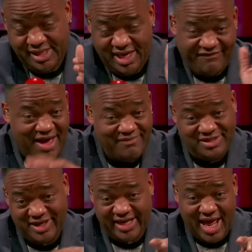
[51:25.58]
If I
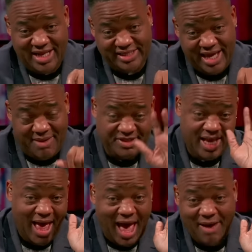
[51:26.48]
was on a college campus,
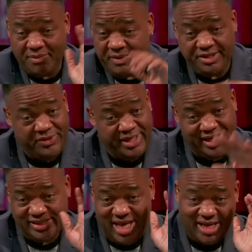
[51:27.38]
I would be doing the
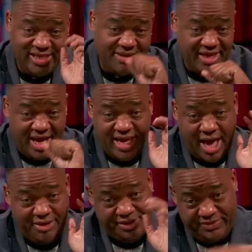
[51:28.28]
exact same thing
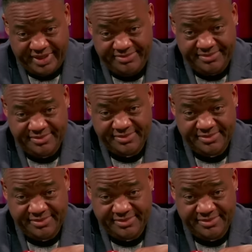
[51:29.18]
y'all doing.